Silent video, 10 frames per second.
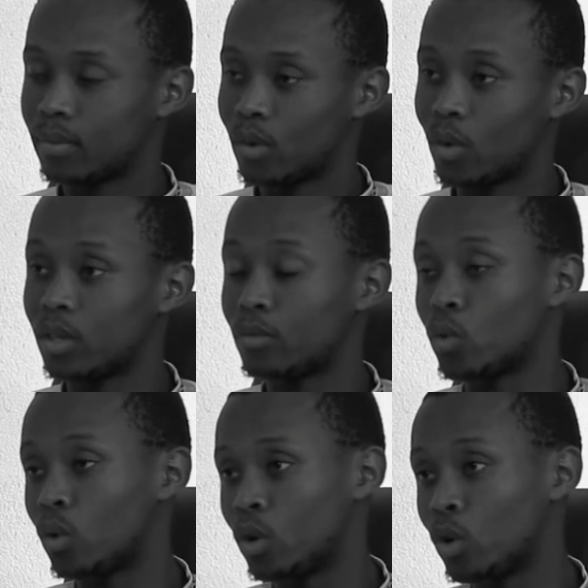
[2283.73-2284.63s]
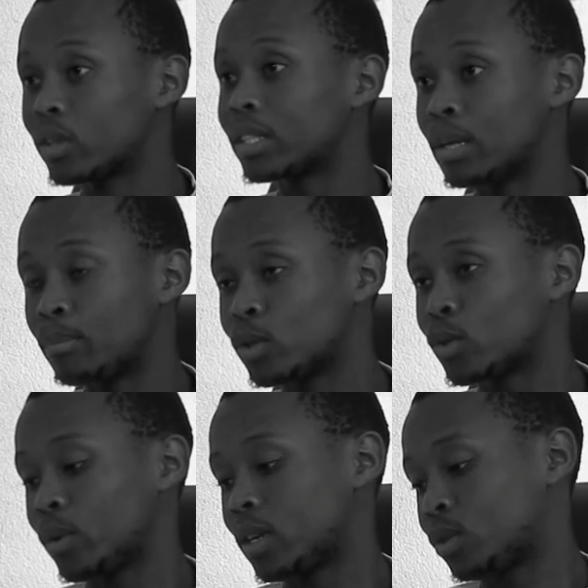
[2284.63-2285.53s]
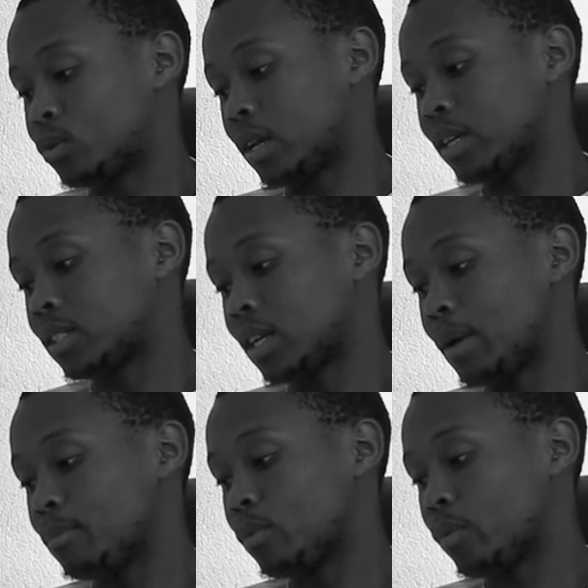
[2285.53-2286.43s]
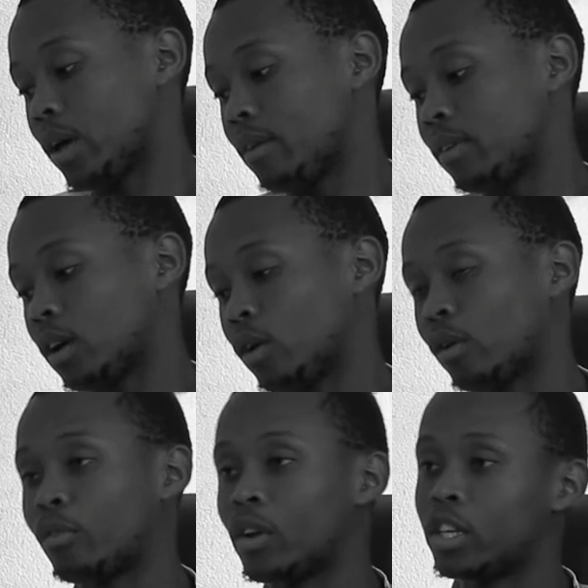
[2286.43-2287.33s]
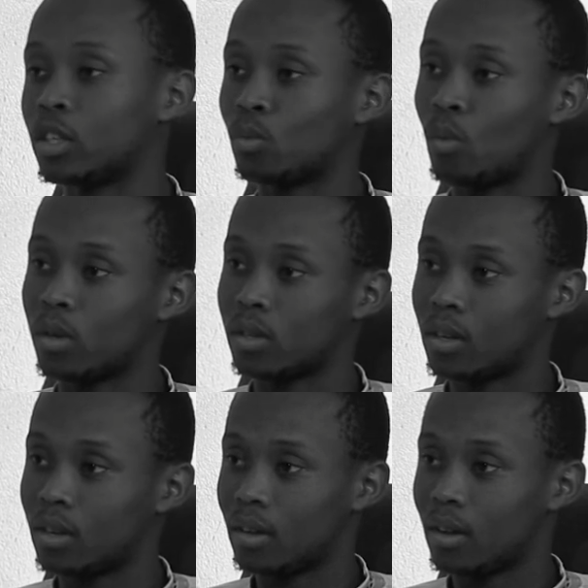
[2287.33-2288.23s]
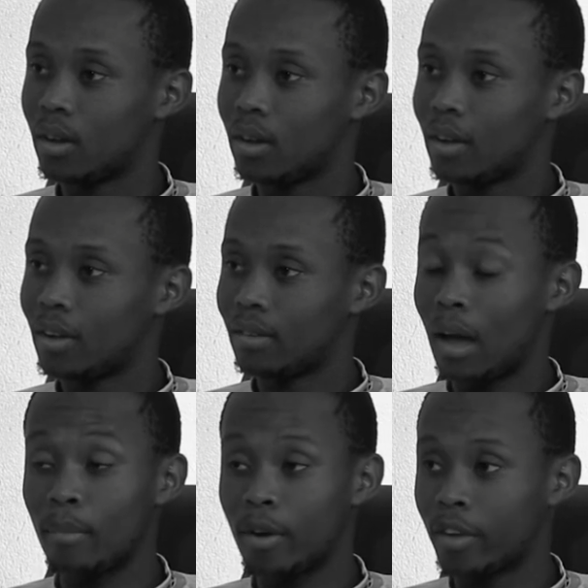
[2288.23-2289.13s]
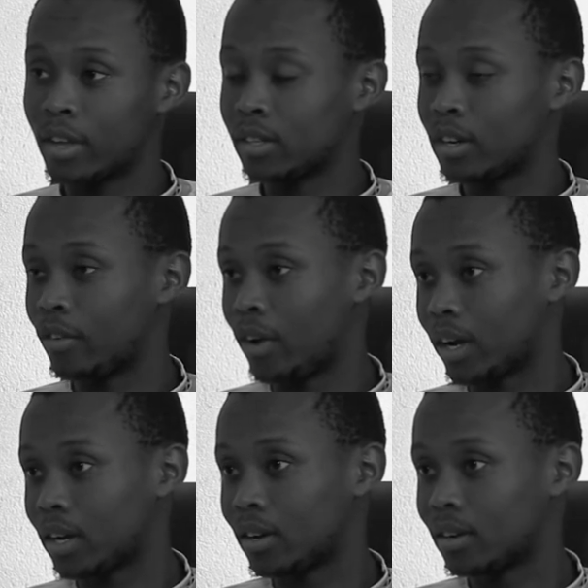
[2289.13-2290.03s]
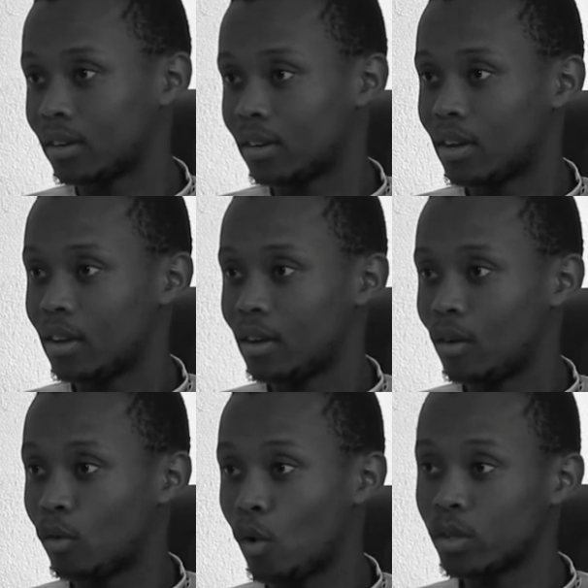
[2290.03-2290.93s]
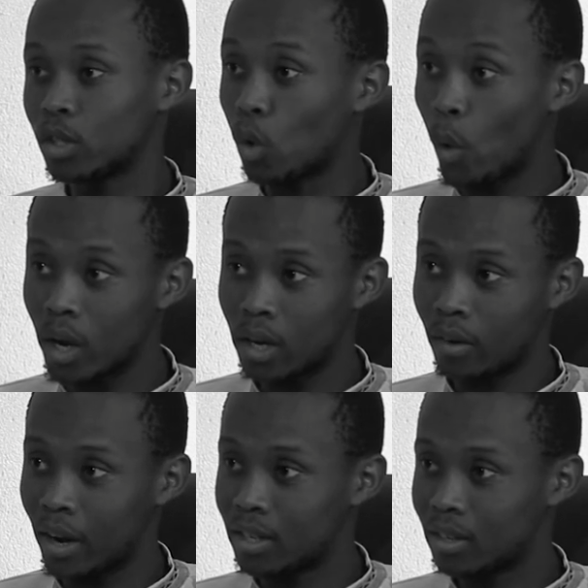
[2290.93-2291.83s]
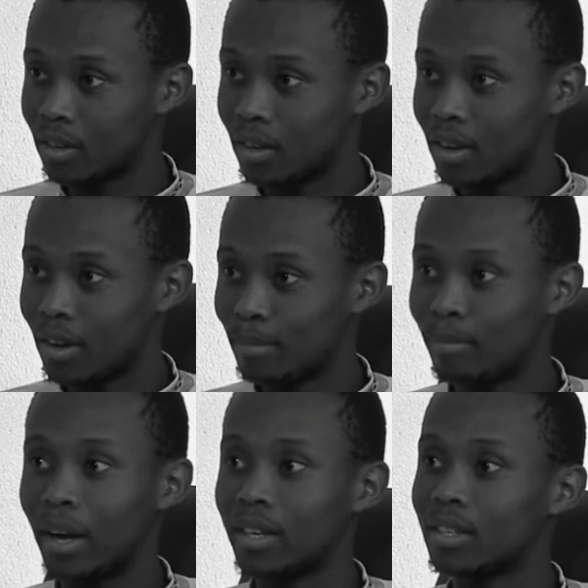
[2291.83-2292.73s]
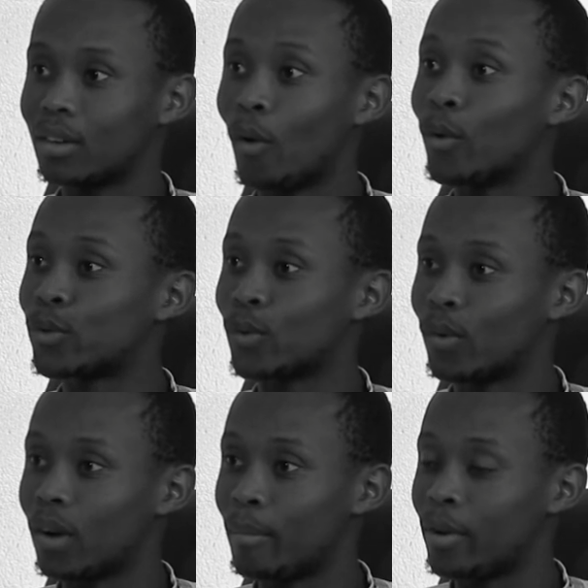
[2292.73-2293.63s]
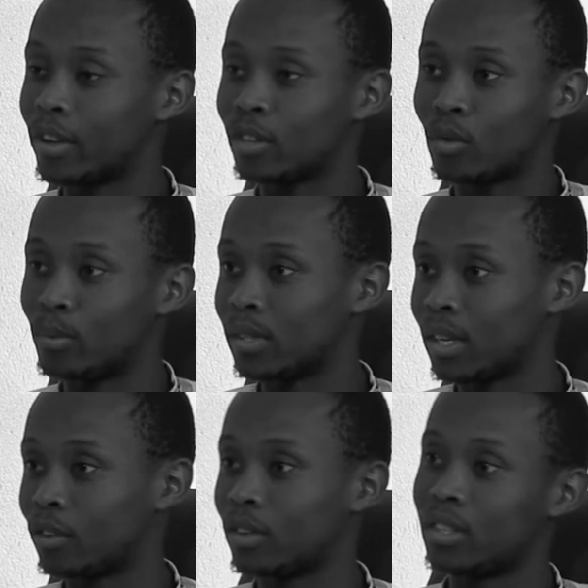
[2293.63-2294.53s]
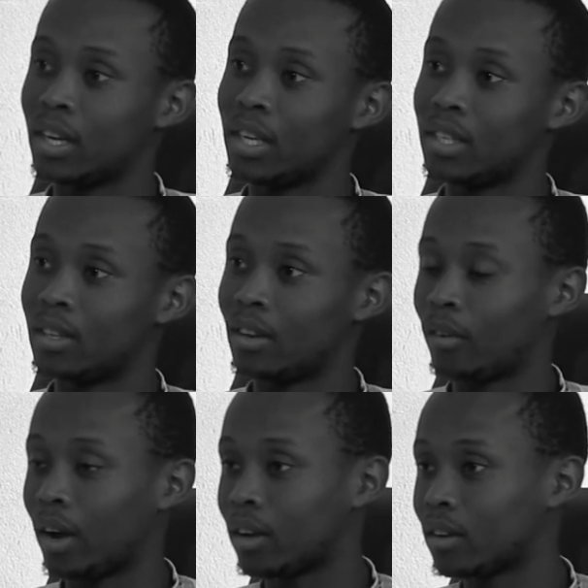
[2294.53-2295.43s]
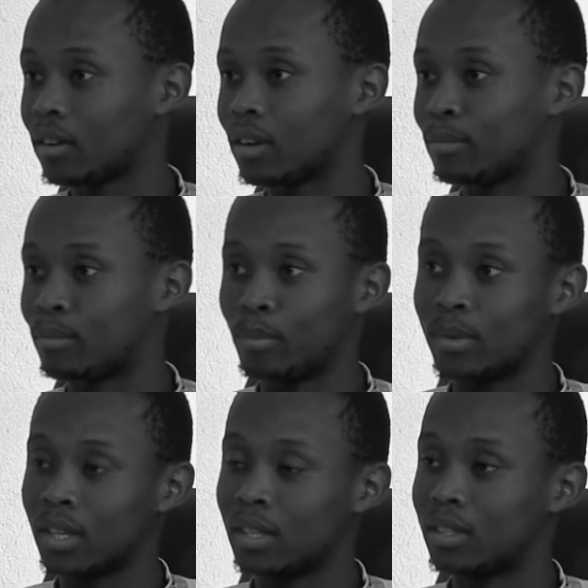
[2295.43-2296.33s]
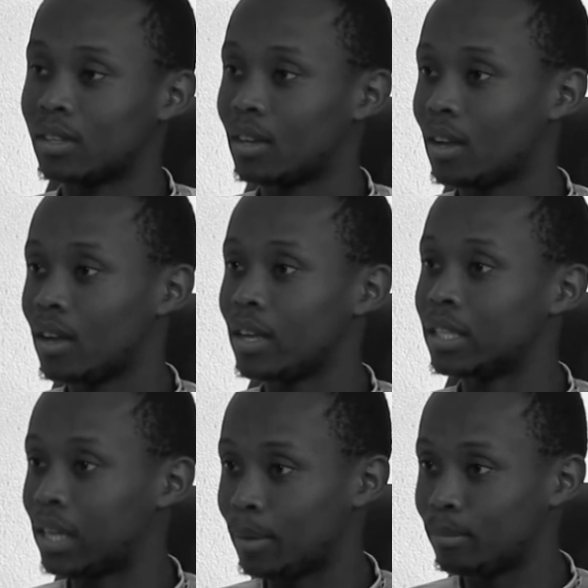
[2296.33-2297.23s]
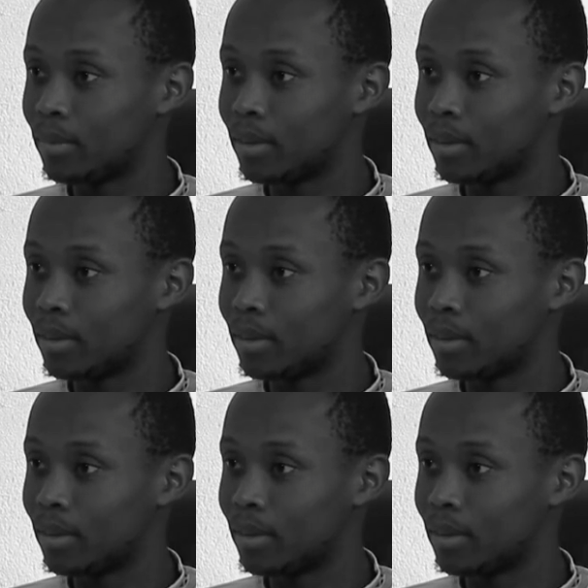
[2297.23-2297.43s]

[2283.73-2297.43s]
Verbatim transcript: Because if you look deep into it in today's time, we're having a lot of religious war. Americans in Iraq. Of course, it's oil, right? But also, Americans represent Christianity. Iraq, it represents Islam.